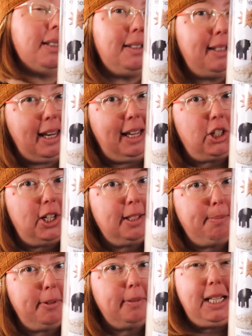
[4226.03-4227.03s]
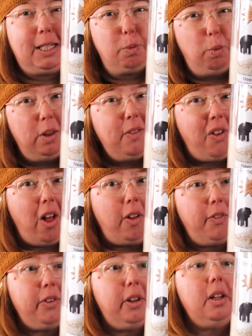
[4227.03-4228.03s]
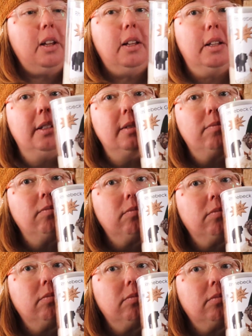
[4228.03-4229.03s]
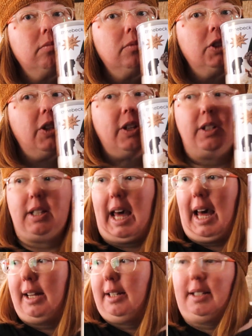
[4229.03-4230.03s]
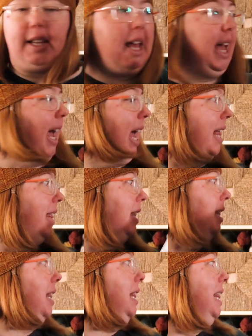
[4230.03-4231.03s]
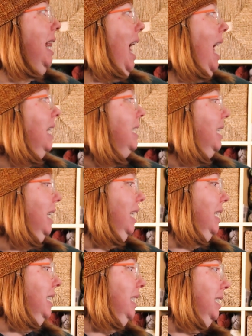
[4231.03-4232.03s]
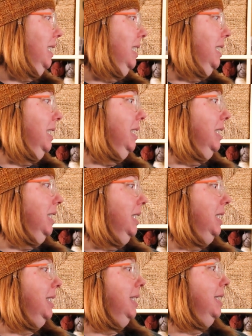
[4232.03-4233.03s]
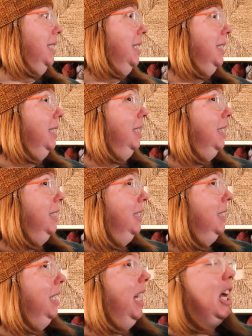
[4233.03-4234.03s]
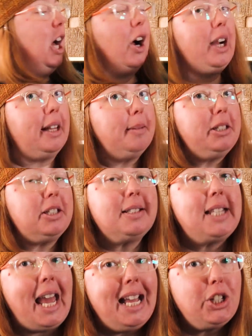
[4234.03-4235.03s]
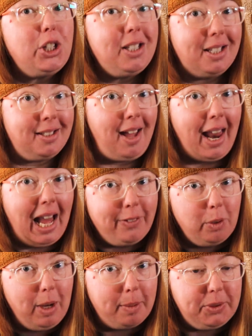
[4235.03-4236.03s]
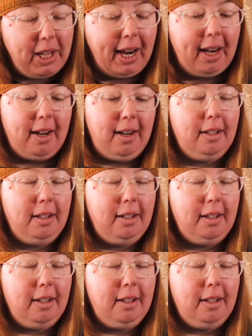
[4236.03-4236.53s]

It's knitting-adjacent. It's wool-involved. So there's that. And then the last thing I got. Okay, let me just say, she does not have a website